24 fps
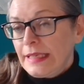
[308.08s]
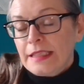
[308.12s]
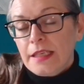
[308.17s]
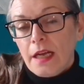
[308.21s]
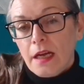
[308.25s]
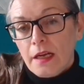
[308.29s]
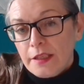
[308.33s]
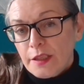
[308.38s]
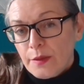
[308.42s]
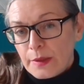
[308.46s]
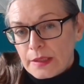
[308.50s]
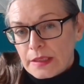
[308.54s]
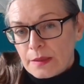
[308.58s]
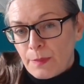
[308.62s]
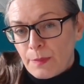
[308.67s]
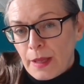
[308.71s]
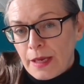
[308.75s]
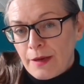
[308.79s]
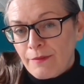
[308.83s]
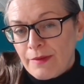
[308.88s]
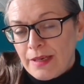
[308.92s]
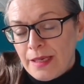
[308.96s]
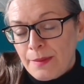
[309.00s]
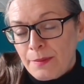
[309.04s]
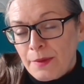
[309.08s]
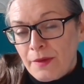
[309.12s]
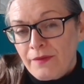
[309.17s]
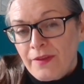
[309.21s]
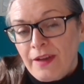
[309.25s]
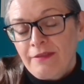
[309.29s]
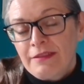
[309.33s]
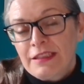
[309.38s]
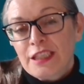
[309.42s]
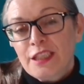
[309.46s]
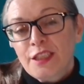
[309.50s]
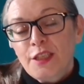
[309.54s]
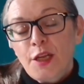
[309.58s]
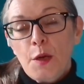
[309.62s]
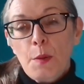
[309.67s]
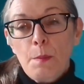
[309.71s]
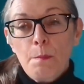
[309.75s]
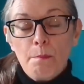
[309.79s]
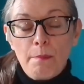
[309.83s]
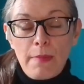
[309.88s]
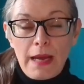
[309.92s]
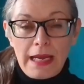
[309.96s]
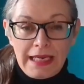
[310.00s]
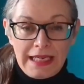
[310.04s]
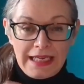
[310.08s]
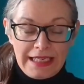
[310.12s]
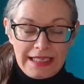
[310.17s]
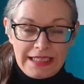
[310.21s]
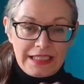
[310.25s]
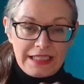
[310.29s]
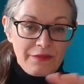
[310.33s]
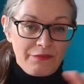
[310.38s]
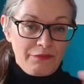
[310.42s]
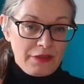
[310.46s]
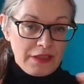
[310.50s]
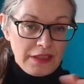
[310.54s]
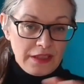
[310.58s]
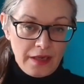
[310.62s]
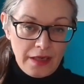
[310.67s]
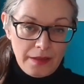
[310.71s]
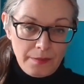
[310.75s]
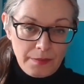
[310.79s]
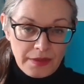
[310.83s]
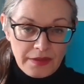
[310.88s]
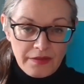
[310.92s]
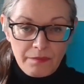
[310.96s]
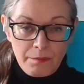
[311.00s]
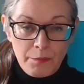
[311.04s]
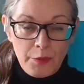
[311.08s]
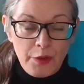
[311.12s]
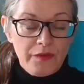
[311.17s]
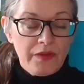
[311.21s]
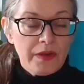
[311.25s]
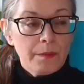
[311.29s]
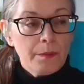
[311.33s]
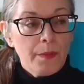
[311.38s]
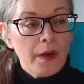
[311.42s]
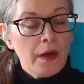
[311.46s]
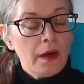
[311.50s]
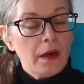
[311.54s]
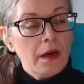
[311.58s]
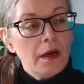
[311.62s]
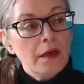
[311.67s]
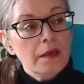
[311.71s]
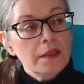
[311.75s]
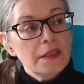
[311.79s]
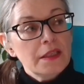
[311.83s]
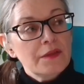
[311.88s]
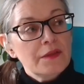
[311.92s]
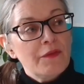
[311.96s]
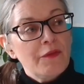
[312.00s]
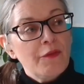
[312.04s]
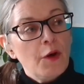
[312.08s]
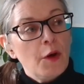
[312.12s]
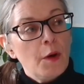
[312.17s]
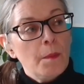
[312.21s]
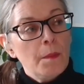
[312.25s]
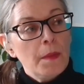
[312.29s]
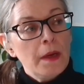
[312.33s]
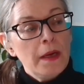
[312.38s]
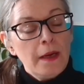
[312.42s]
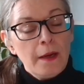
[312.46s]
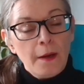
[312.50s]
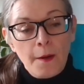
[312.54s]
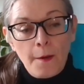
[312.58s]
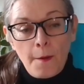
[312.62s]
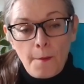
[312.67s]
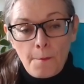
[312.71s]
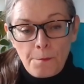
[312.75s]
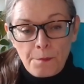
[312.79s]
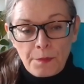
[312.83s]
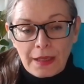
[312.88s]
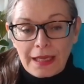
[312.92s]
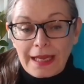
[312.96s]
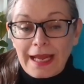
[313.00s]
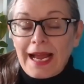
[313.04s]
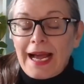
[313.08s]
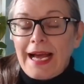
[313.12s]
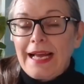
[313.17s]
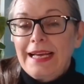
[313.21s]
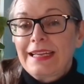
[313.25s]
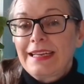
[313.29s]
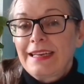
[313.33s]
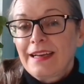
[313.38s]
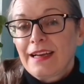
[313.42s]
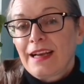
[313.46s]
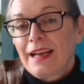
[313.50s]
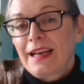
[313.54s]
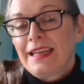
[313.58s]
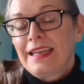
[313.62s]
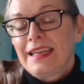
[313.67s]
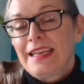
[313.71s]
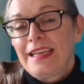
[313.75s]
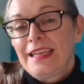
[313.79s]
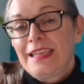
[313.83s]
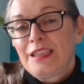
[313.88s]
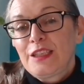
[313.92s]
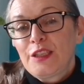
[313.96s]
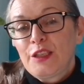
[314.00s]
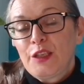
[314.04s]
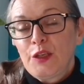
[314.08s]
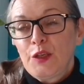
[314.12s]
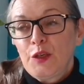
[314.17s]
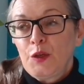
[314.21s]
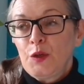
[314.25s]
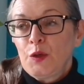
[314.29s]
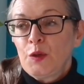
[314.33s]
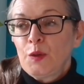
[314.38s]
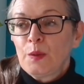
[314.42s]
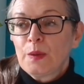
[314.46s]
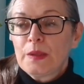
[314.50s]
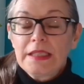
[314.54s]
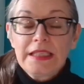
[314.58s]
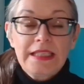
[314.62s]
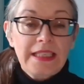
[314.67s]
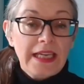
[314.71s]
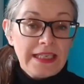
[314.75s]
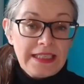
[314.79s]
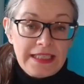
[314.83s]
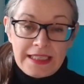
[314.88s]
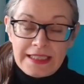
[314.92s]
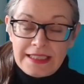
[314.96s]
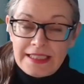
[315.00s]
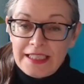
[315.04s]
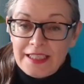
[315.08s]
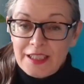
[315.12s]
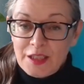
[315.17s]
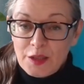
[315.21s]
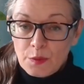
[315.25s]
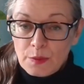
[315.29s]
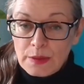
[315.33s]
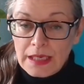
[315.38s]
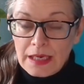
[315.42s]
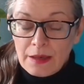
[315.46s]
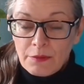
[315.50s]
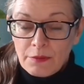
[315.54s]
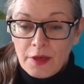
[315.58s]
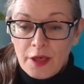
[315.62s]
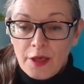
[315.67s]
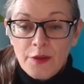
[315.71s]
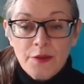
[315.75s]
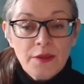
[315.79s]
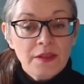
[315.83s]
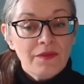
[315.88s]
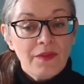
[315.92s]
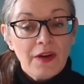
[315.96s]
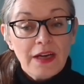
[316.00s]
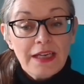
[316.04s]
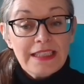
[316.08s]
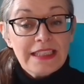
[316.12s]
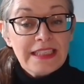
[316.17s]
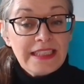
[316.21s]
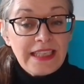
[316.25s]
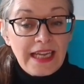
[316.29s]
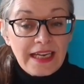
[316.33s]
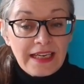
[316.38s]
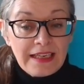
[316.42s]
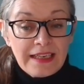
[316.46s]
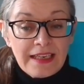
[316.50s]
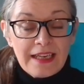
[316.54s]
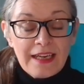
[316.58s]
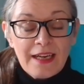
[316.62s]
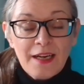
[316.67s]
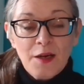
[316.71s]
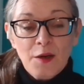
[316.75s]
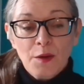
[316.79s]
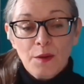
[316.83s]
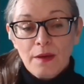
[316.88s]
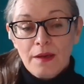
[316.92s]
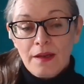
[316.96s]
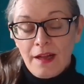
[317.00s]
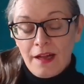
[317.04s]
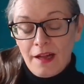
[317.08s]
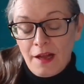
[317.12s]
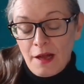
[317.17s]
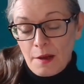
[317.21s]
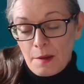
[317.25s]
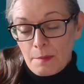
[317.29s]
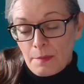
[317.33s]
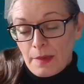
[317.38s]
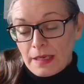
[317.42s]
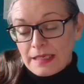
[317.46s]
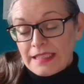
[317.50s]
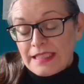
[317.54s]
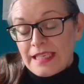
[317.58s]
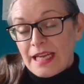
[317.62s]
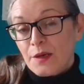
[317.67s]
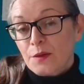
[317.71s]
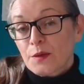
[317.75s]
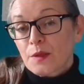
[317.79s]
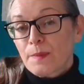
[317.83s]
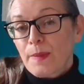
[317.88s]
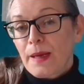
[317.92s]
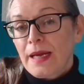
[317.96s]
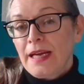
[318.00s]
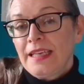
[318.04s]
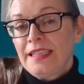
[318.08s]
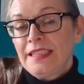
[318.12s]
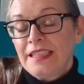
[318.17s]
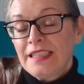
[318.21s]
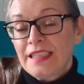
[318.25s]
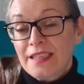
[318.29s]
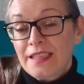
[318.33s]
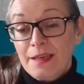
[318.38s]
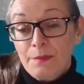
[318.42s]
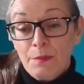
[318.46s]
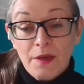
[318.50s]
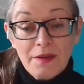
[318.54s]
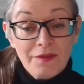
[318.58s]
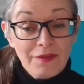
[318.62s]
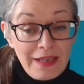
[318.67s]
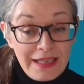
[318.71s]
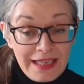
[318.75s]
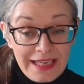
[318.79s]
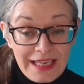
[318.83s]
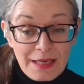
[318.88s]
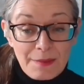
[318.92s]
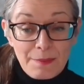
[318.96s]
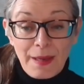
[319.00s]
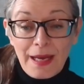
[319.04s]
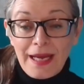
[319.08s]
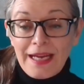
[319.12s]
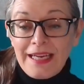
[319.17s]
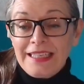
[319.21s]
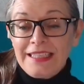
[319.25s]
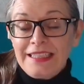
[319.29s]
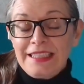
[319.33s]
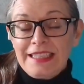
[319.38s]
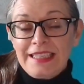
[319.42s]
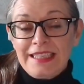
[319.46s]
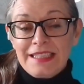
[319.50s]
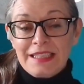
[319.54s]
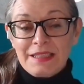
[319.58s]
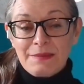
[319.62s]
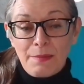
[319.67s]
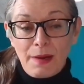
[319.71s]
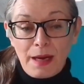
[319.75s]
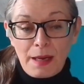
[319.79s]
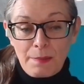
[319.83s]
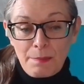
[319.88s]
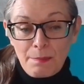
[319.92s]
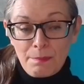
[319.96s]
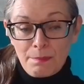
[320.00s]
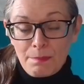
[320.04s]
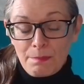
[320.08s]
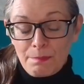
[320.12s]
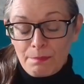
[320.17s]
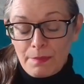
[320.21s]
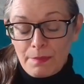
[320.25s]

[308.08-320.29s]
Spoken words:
it's hard to explain really, but there are so many different types of moving parts, from Calendly to sending digital downloads via Sendowl, my sales pages with lead pages, my